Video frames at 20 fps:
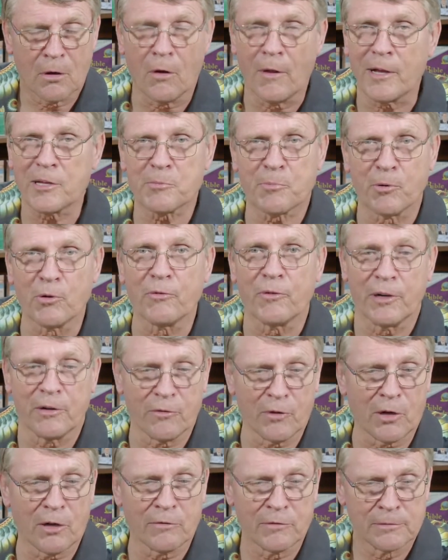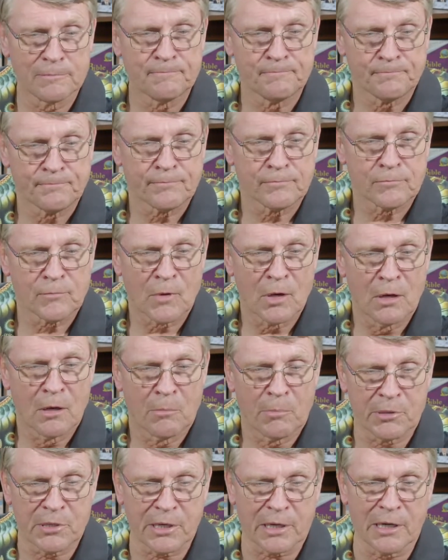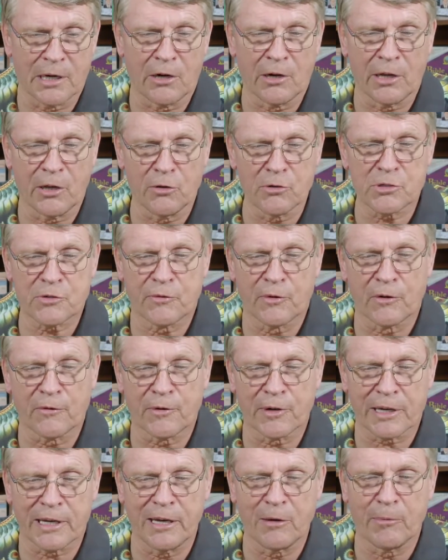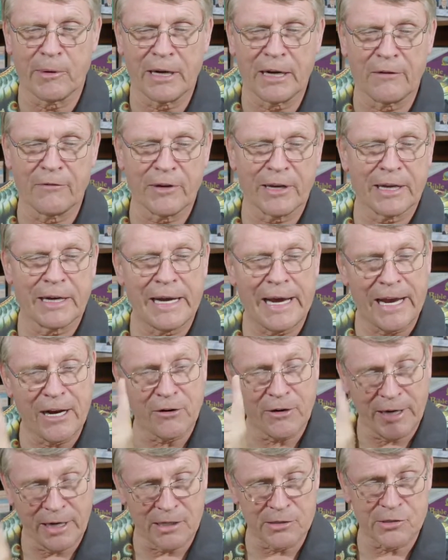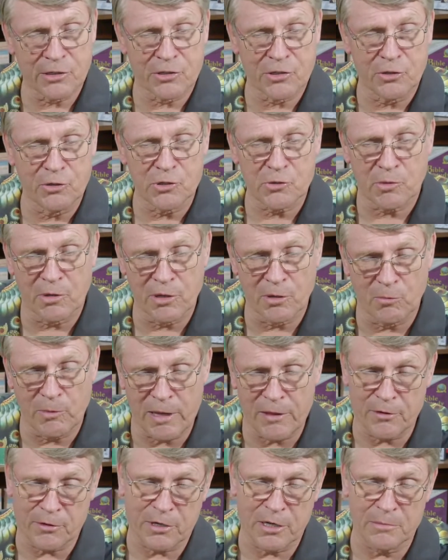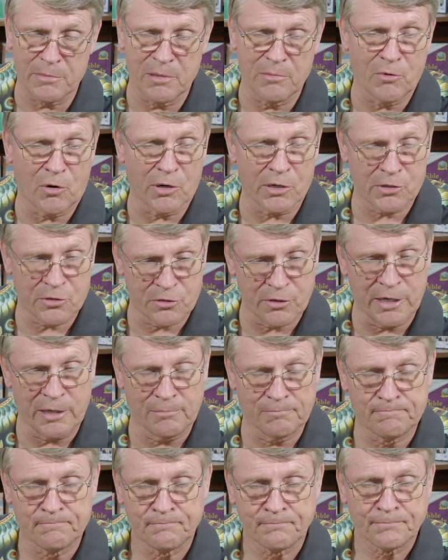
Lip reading: Oh, that's proof it evolved. Particularly useful for kiwi living at higher altitudes where the weather can be more extreme.